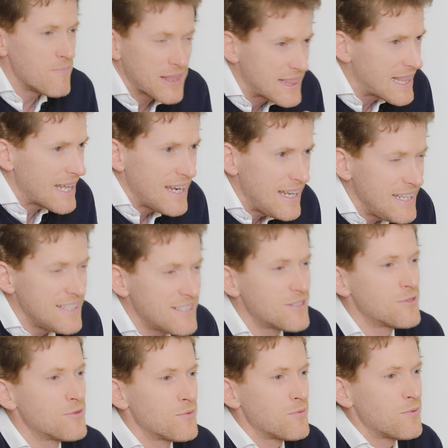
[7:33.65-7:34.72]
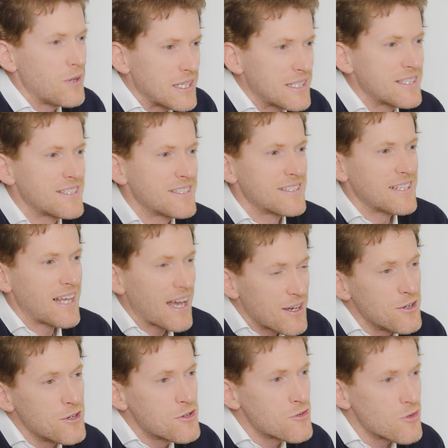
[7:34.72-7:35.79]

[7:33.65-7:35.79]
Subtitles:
But that is what a good